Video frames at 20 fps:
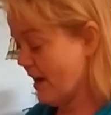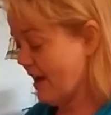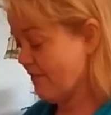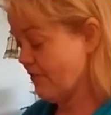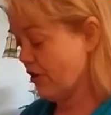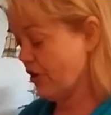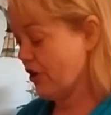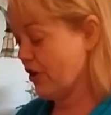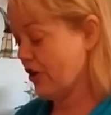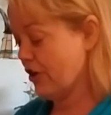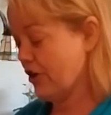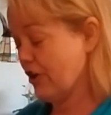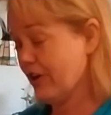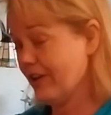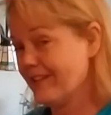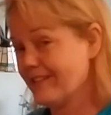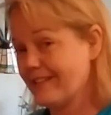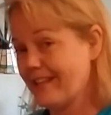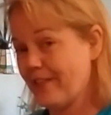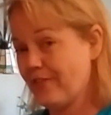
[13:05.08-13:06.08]
what I've
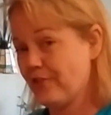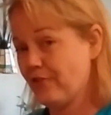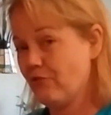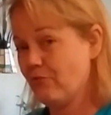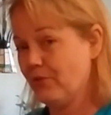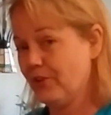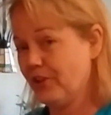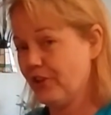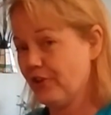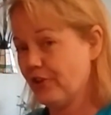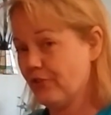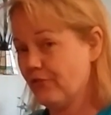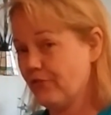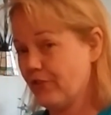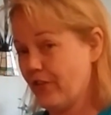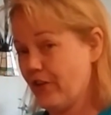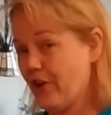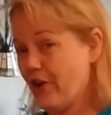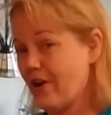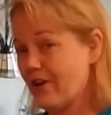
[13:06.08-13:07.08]
heard is that they're really good
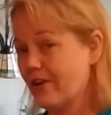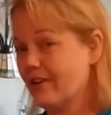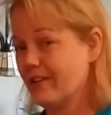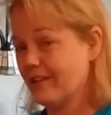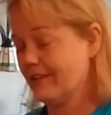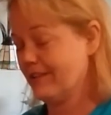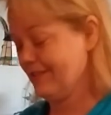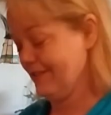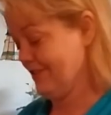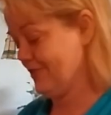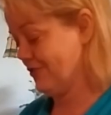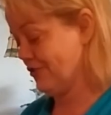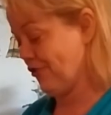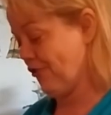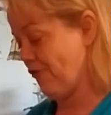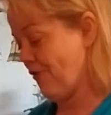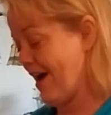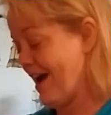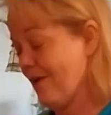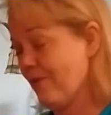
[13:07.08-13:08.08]
for the garden.
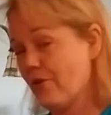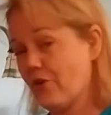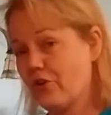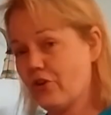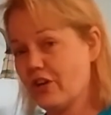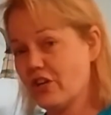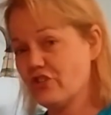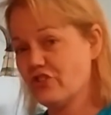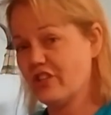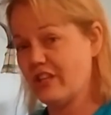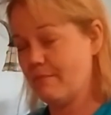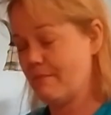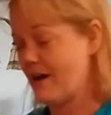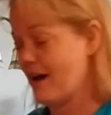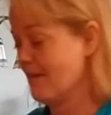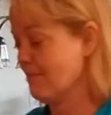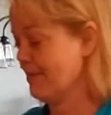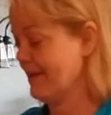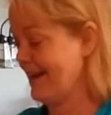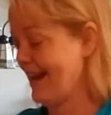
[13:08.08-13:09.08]
So I will crush them
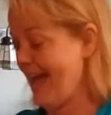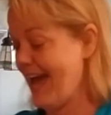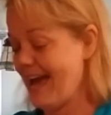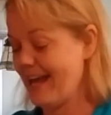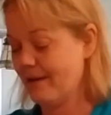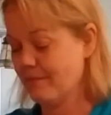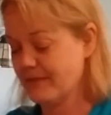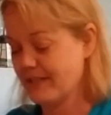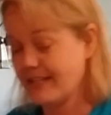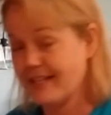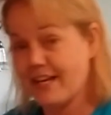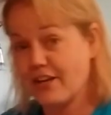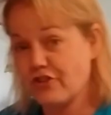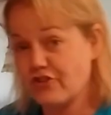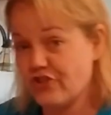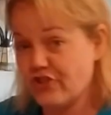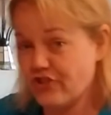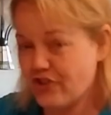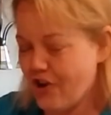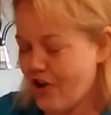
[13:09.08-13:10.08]
up and add them to
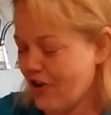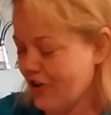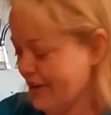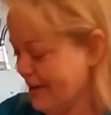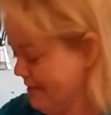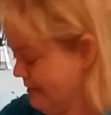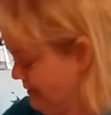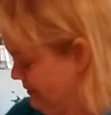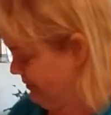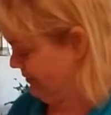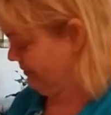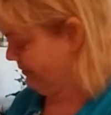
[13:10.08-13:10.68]
Dexter's garden.